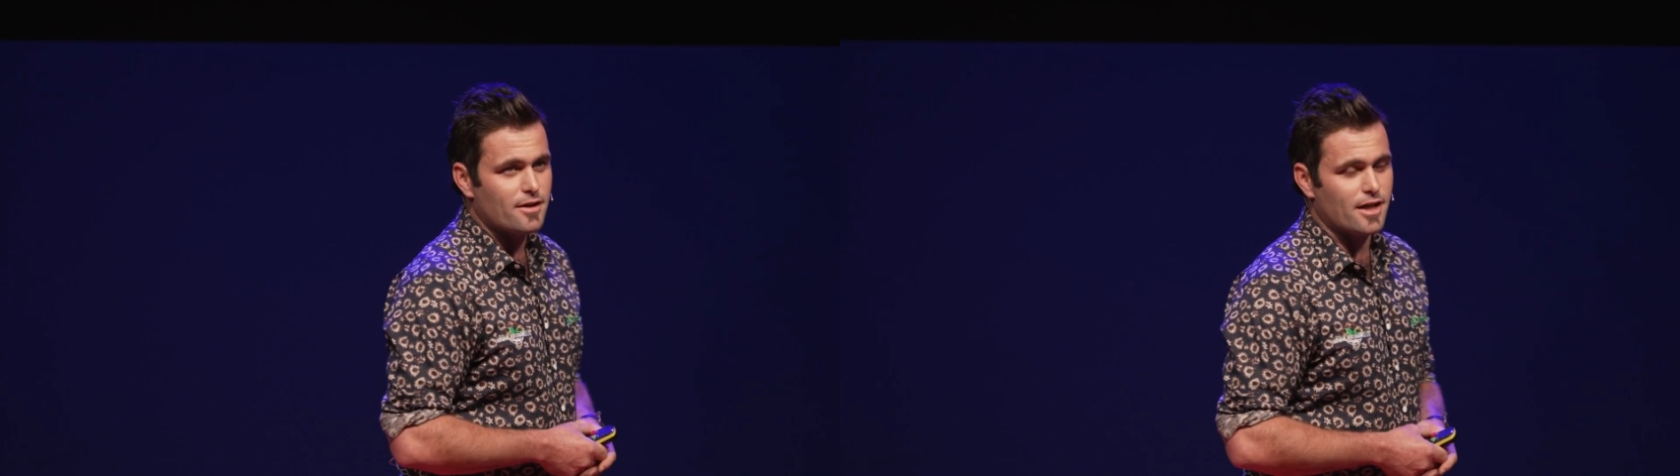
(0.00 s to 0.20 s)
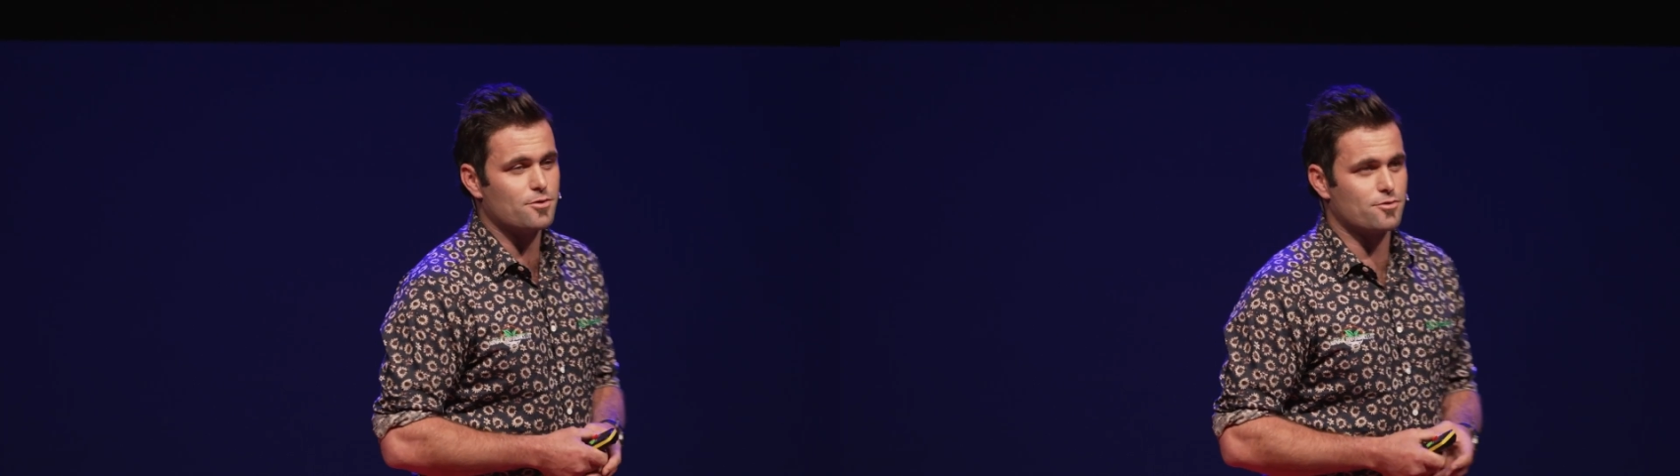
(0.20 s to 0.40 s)

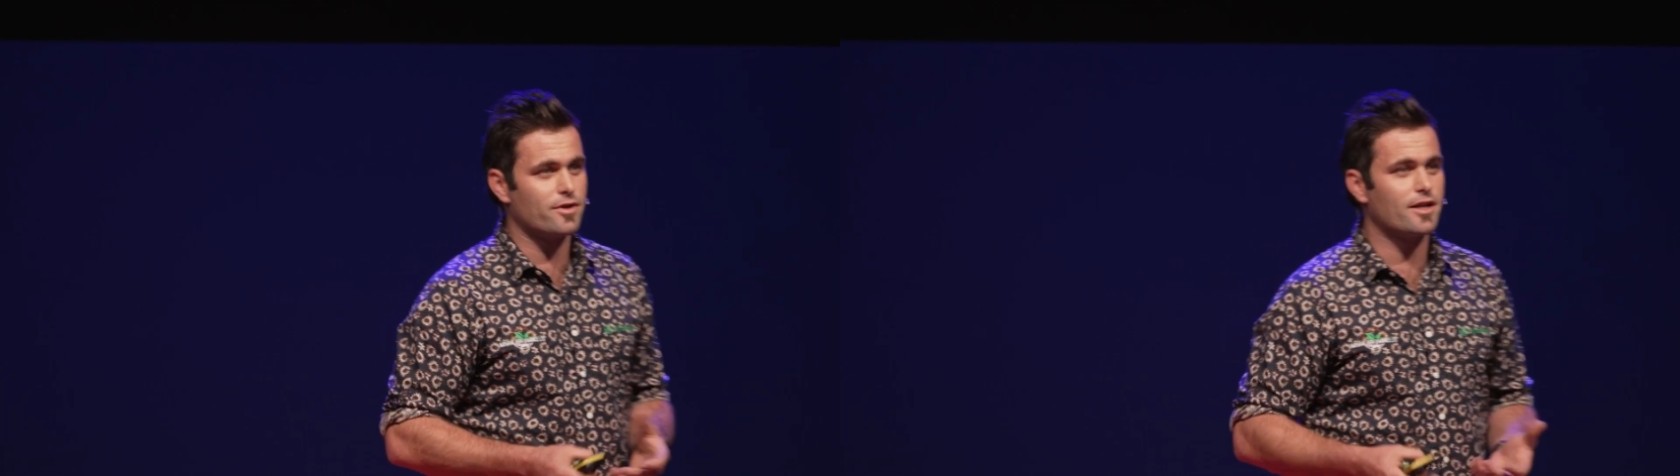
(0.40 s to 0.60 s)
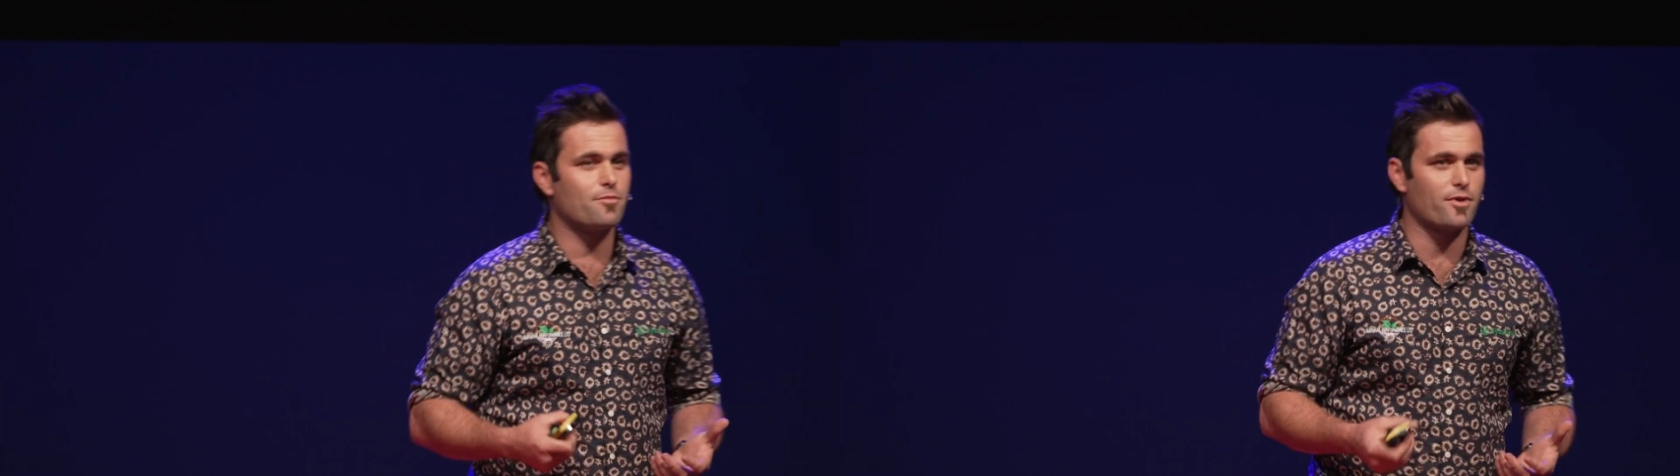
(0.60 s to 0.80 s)
he was
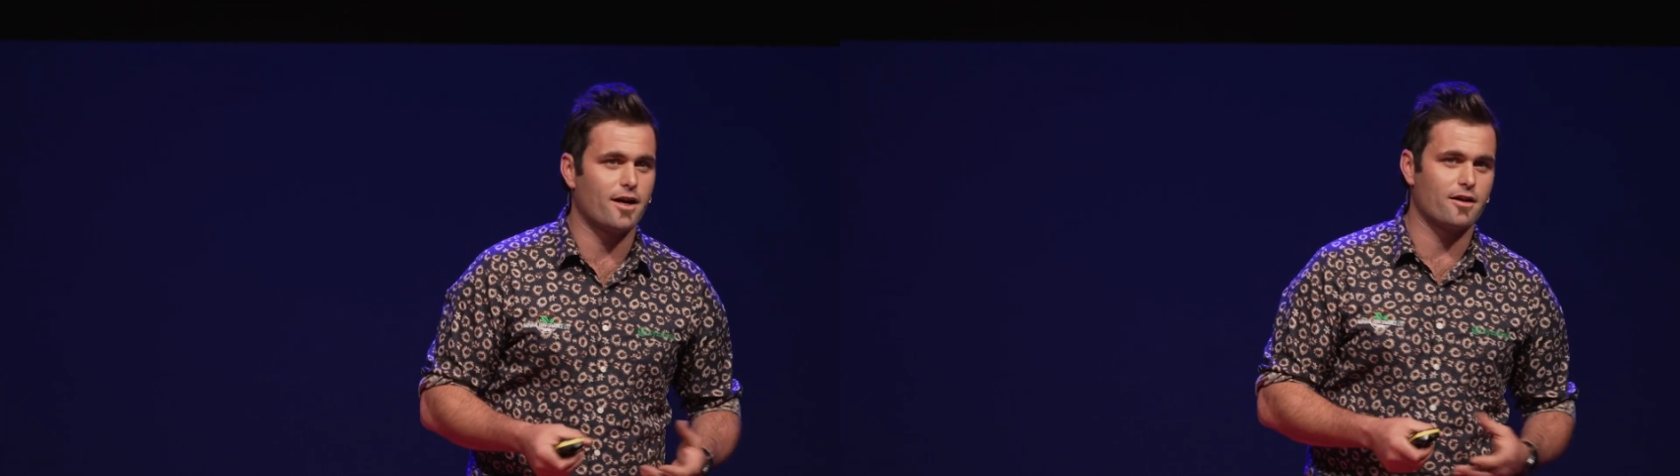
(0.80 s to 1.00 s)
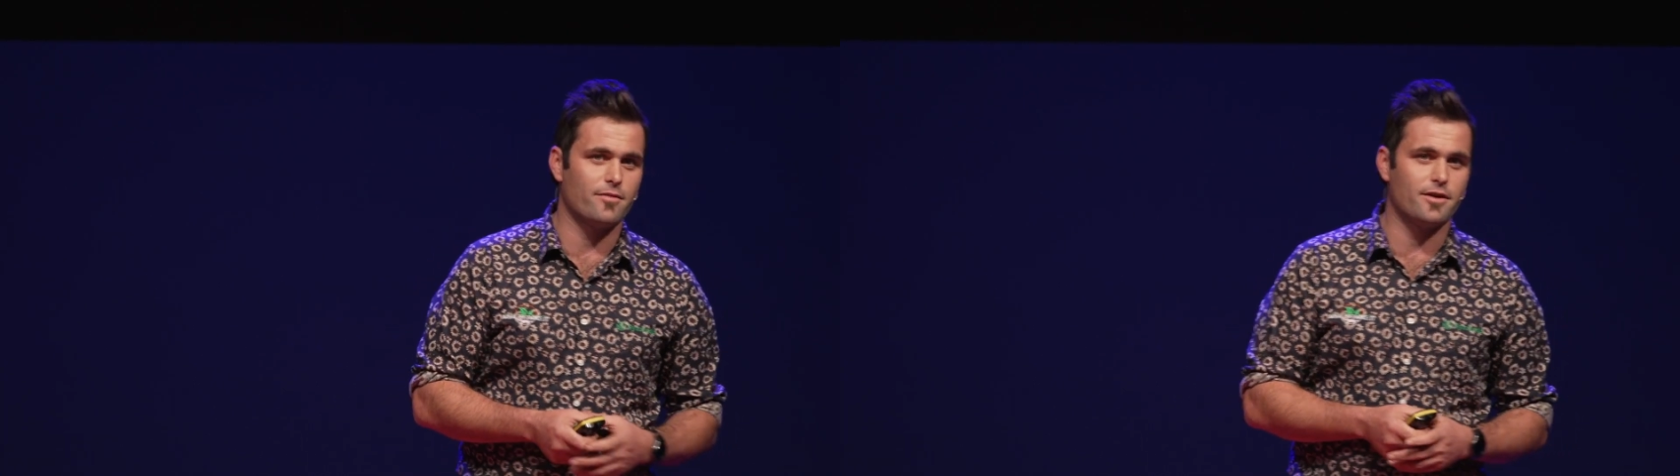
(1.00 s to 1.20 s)
really
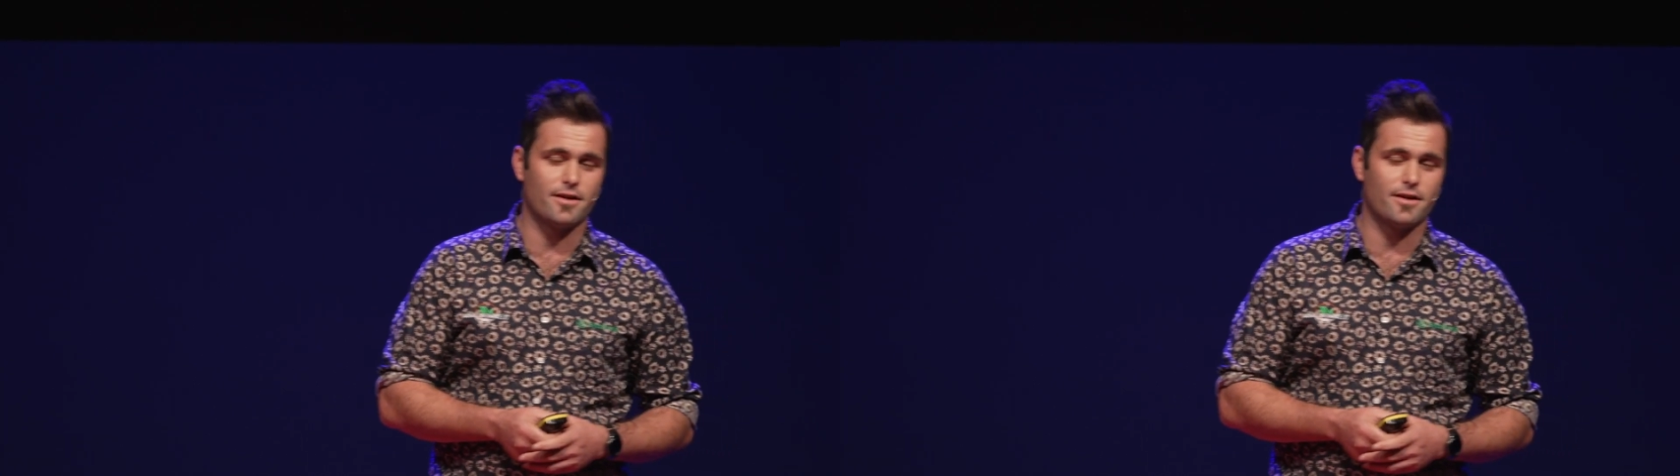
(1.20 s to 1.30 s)
proud of me,